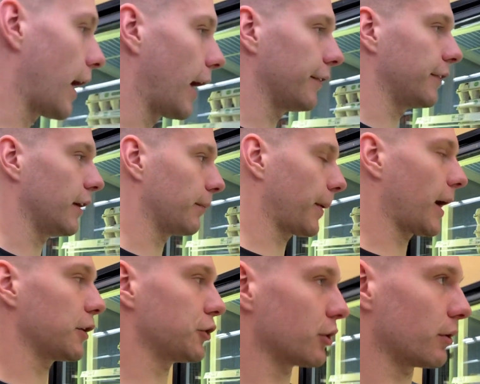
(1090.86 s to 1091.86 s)
I think
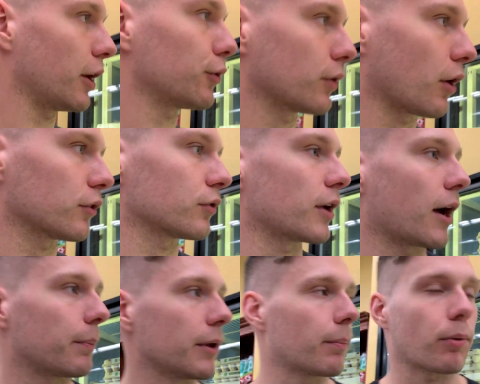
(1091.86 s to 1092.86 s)
pasture raised would also
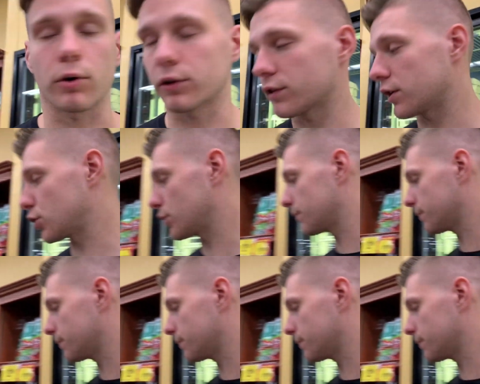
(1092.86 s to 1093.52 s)
not be a poor decision.